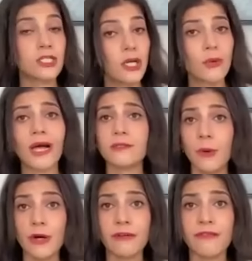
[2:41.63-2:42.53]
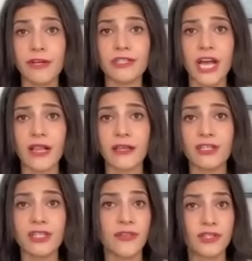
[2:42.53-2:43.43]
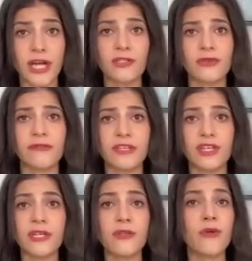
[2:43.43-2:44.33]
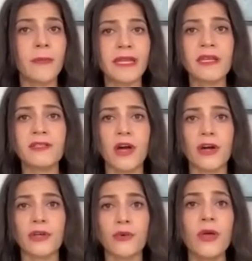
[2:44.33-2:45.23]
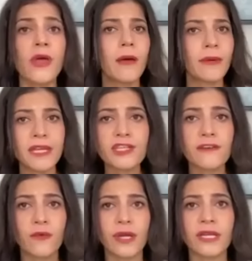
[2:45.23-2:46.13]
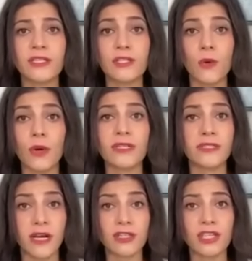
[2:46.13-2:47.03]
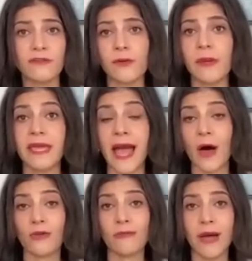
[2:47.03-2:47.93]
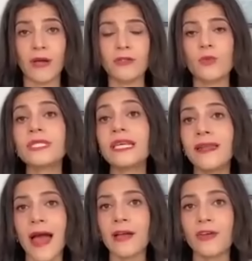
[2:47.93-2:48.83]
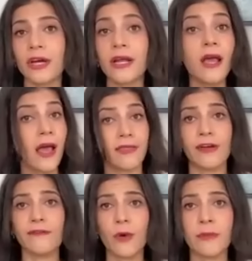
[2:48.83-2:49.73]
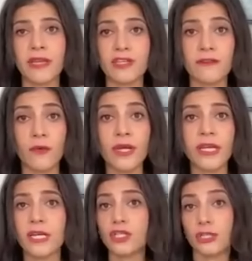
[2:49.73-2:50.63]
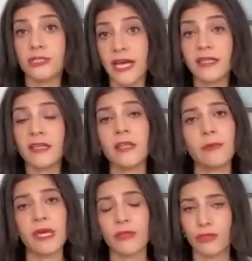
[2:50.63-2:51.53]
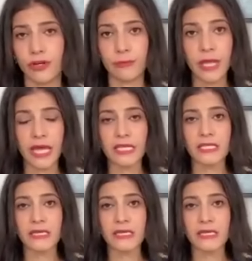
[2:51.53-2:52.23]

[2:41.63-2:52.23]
So, as part of their challenge to the Chiles' revision, the Romanians argued Maneca-Voinea's score deduction for being out of bounds was inaccurate, and therefore Maneca-Voinea should technically be in third place.